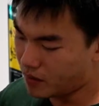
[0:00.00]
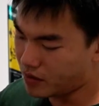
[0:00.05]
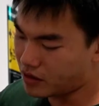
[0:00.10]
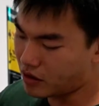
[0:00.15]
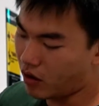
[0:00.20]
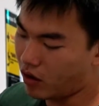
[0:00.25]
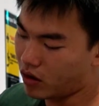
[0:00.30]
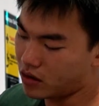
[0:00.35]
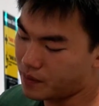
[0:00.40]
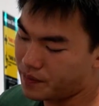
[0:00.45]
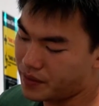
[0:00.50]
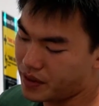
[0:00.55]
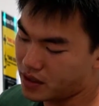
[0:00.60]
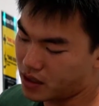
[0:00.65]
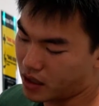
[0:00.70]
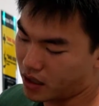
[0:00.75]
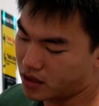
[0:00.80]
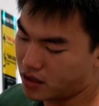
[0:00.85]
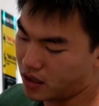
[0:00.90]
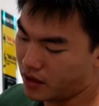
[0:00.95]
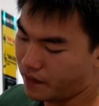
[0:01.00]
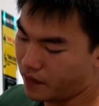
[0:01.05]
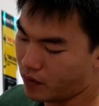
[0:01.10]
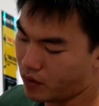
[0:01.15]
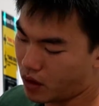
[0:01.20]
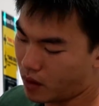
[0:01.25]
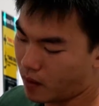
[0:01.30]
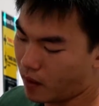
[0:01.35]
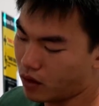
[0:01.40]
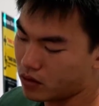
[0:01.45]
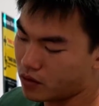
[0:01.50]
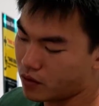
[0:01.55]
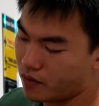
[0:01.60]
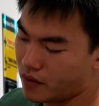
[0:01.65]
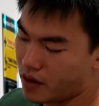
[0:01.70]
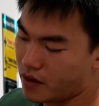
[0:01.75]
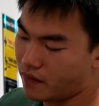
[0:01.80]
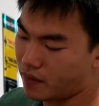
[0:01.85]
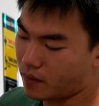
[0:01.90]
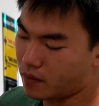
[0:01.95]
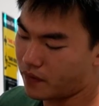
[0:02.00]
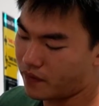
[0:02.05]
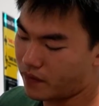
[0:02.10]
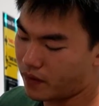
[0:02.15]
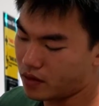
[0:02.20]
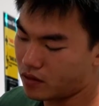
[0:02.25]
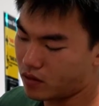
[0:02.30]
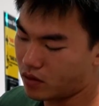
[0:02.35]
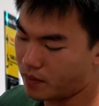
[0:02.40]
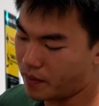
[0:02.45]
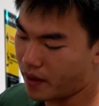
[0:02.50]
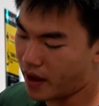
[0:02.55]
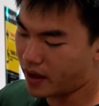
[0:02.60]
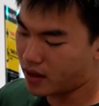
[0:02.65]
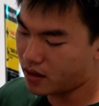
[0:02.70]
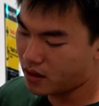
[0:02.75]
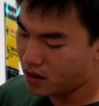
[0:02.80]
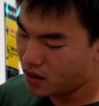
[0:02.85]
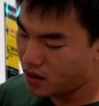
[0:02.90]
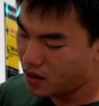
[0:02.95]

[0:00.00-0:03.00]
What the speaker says: means all the pins are actually filled up all the way from the front to the back.